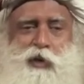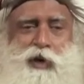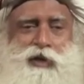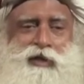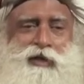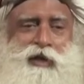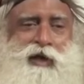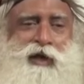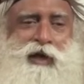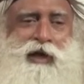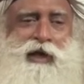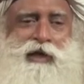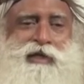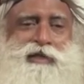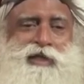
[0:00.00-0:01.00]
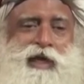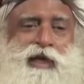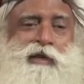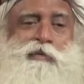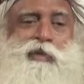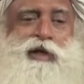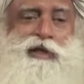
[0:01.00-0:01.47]
what the hell is
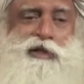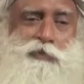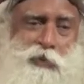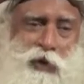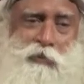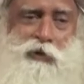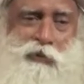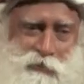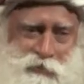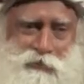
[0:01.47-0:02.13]
anybody's problem?